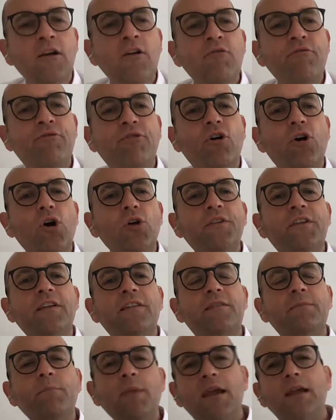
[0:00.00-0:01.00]
for
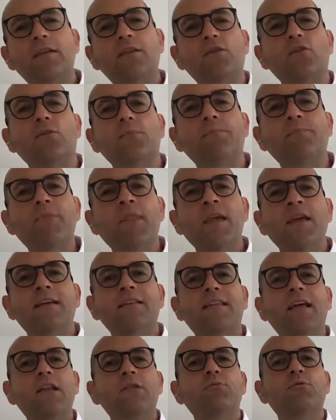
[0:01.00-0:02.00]
this medium
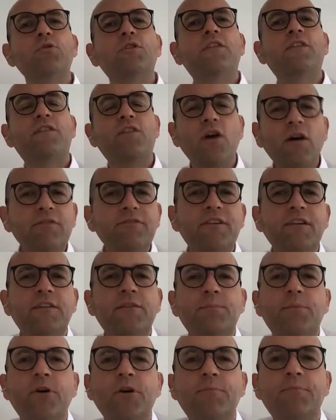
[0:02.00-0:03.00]
that would serve
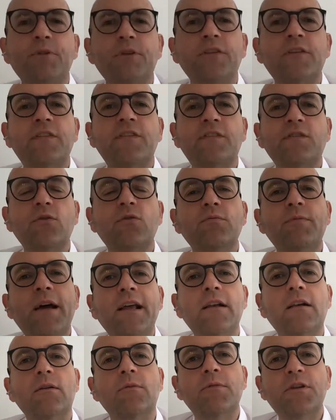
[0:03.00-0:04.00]
this purpose so
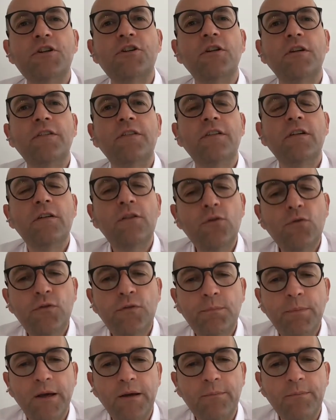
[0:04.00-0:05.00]
well, which is the
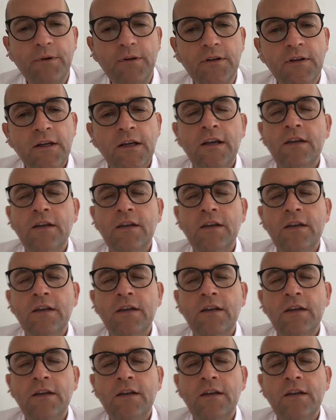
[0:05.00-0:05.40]
newspaper.